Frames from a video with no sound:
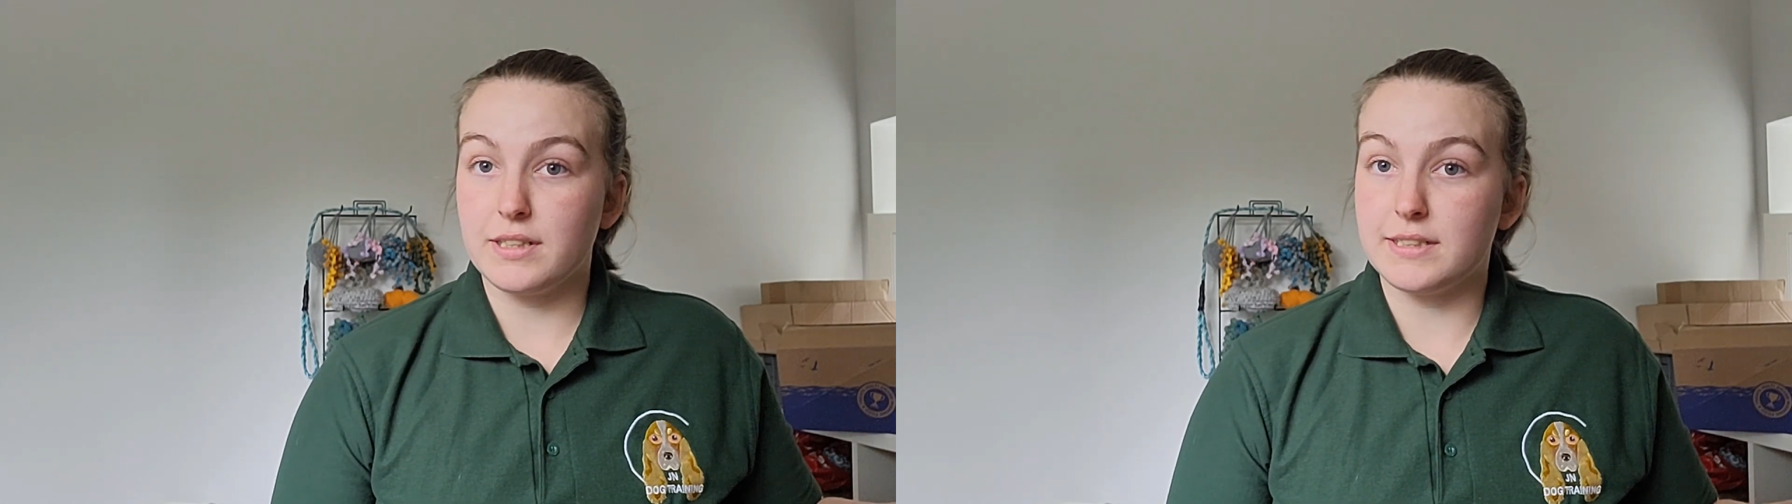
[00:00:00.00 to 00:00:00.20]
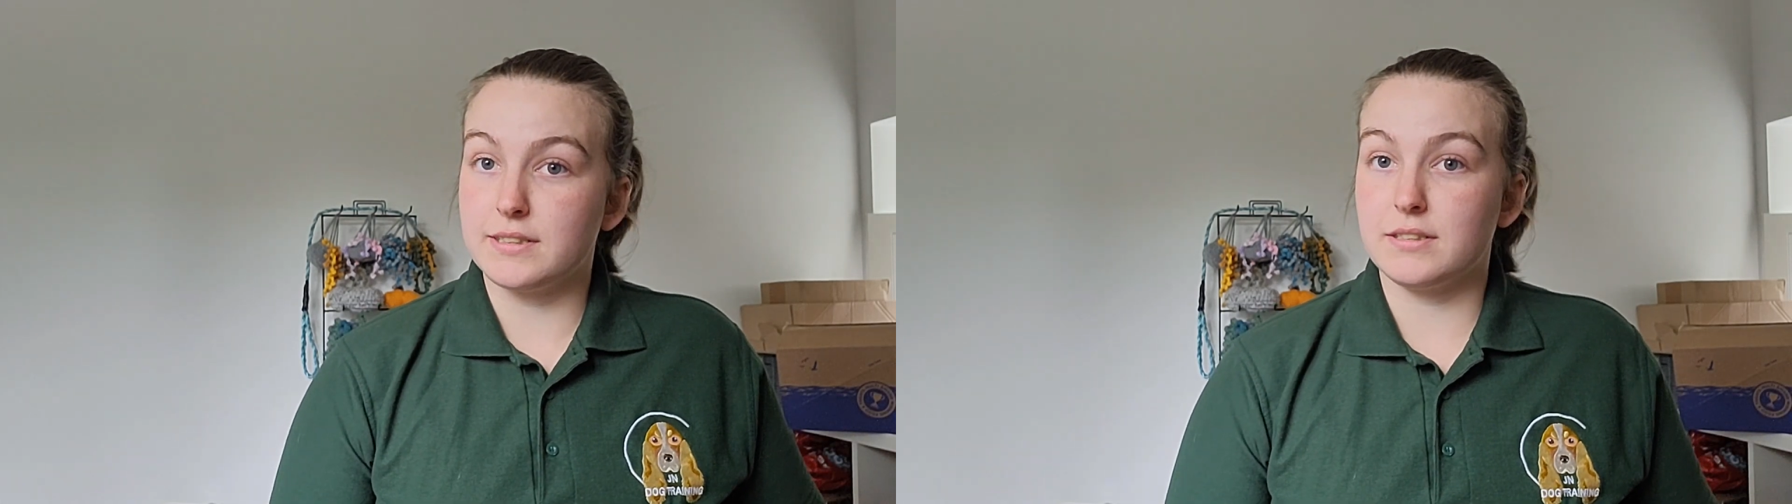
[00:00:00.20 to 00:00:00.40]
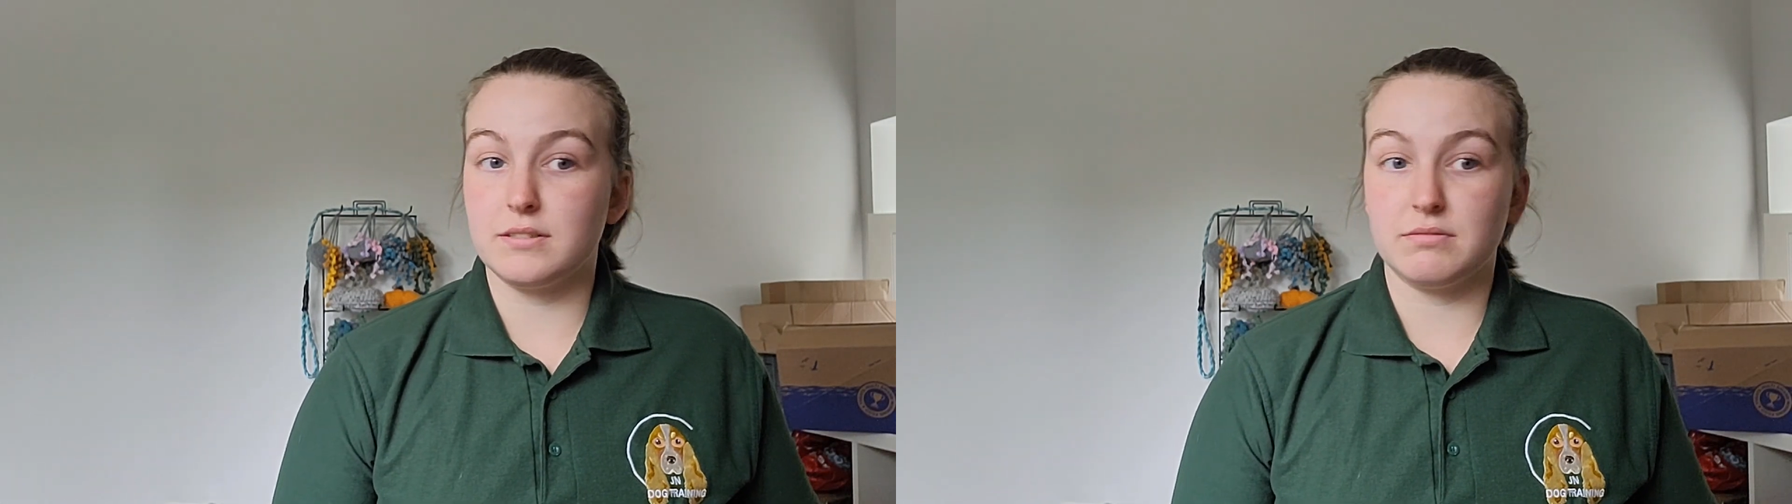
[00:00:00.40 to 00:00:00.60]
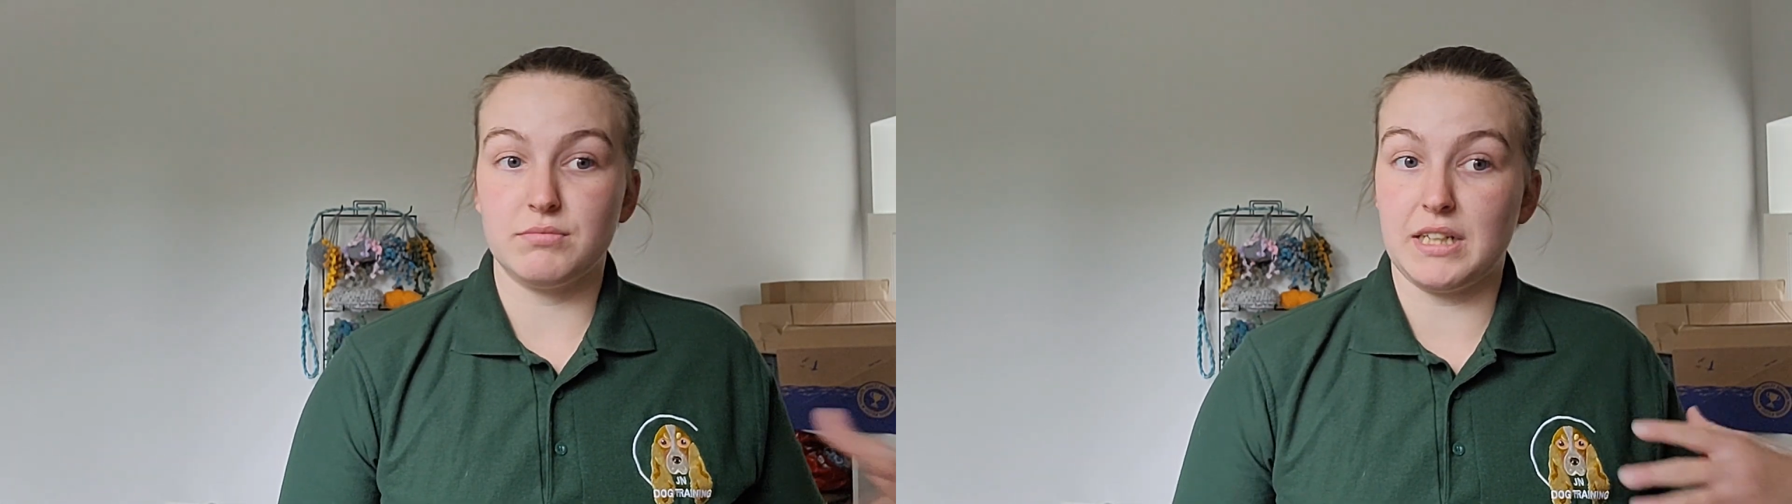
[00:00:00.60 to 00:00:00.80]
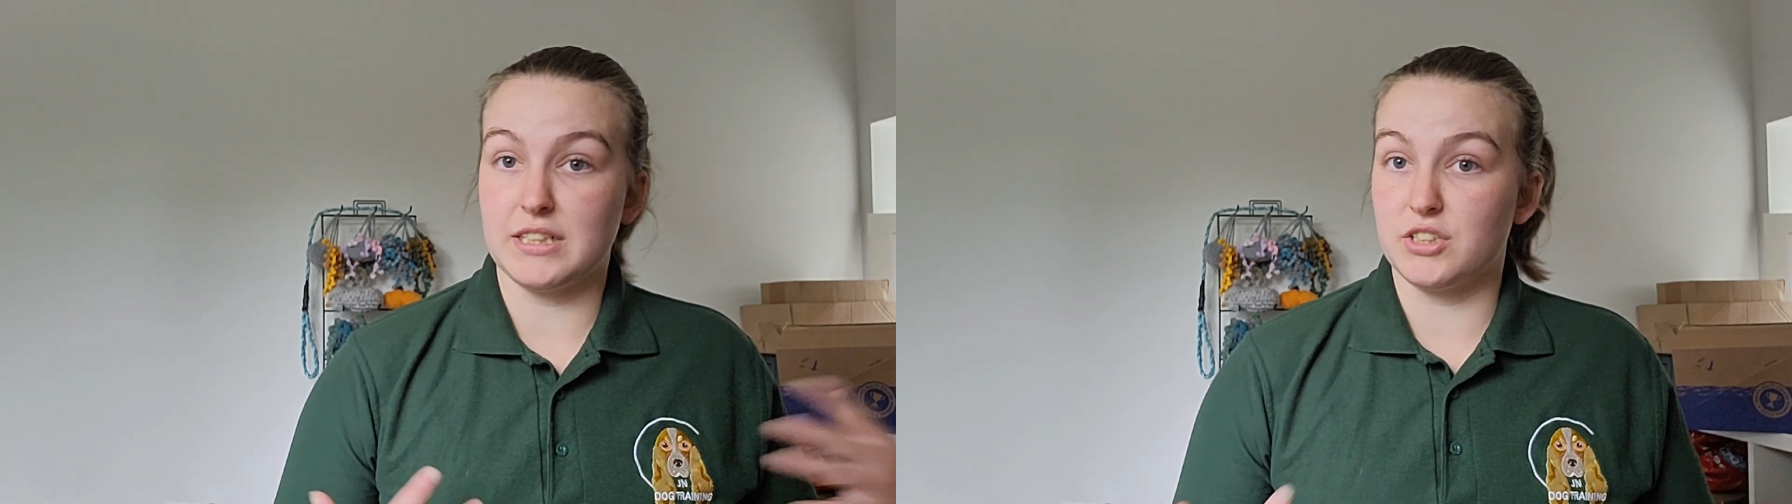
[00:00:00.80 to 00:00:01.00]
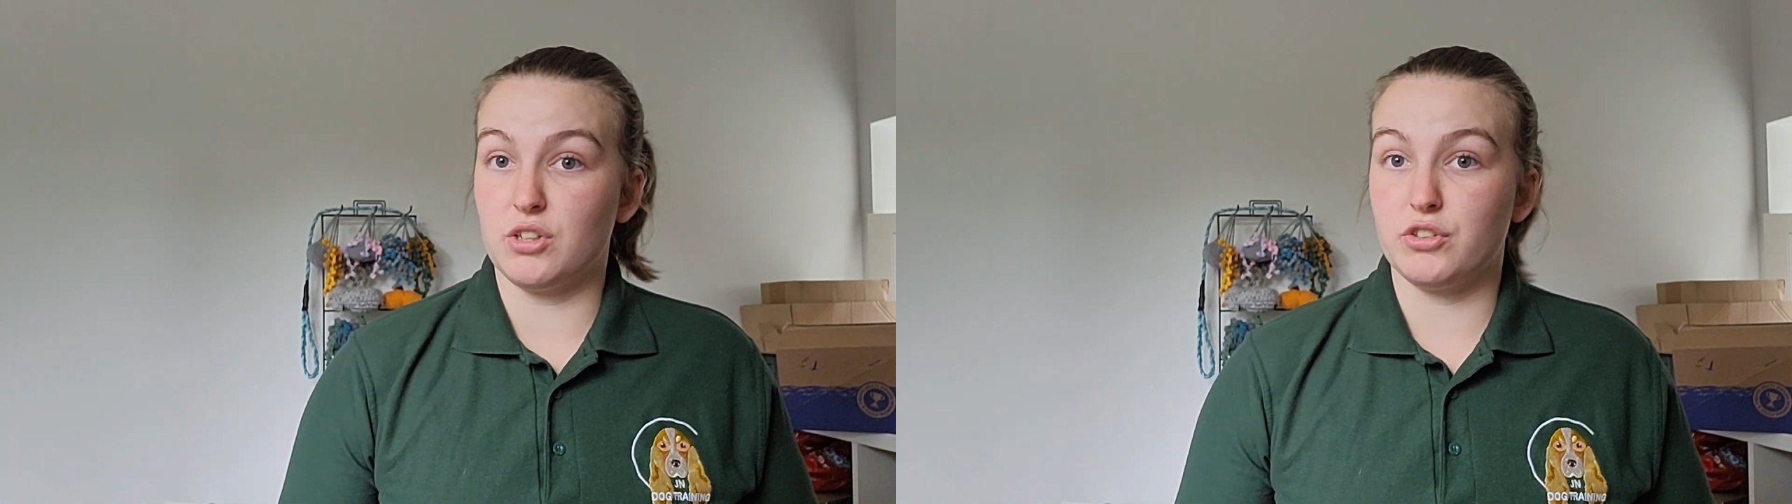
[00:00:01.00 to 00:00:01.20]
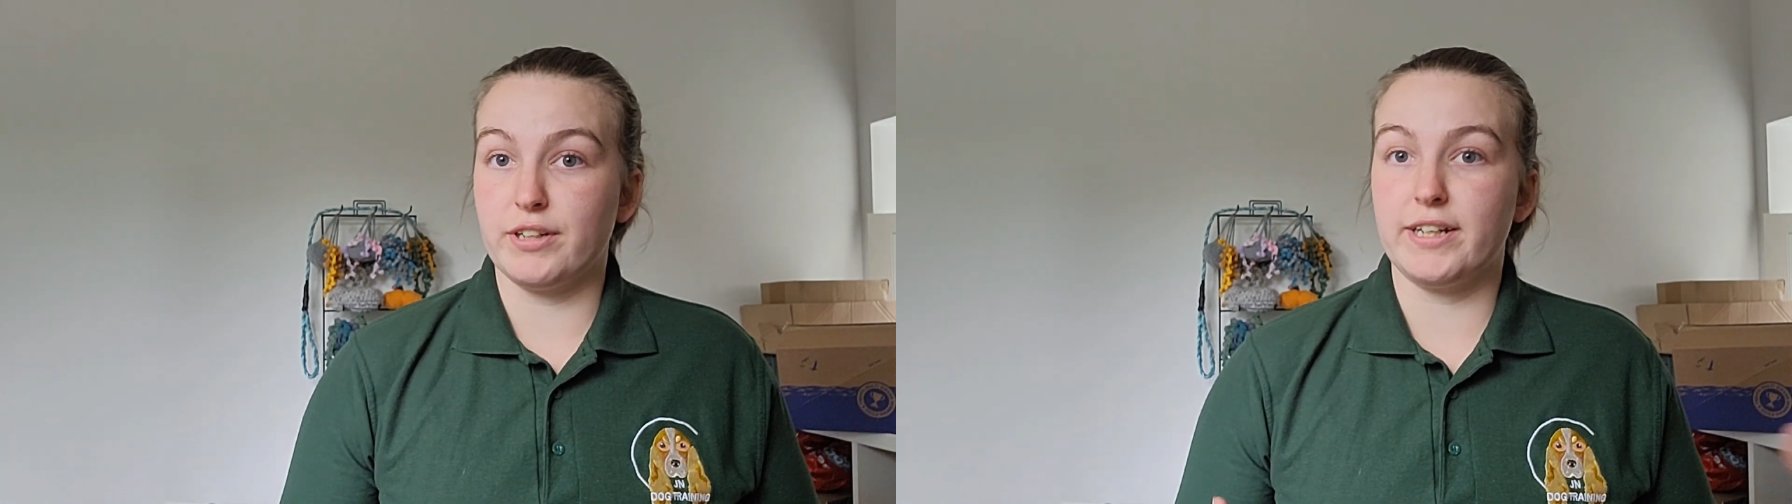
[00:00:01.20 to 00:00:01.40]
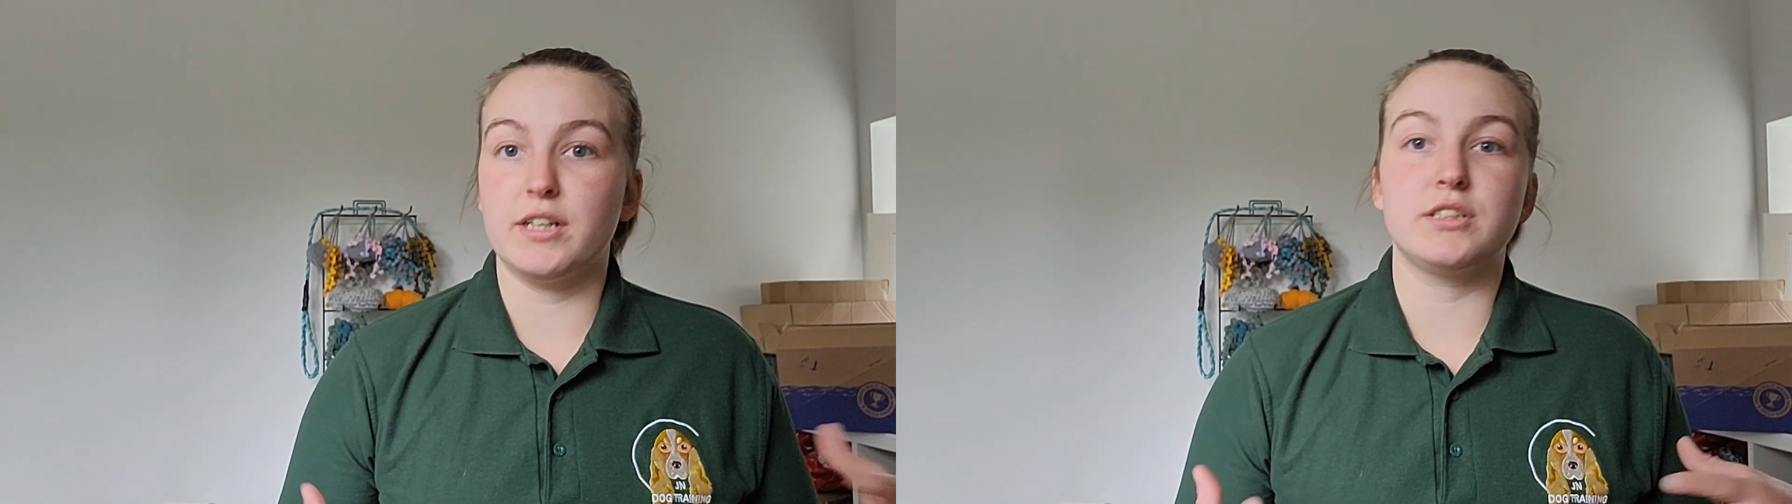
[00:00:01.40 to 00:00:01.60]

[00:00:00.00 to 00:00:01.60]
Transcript: as a dog trainer.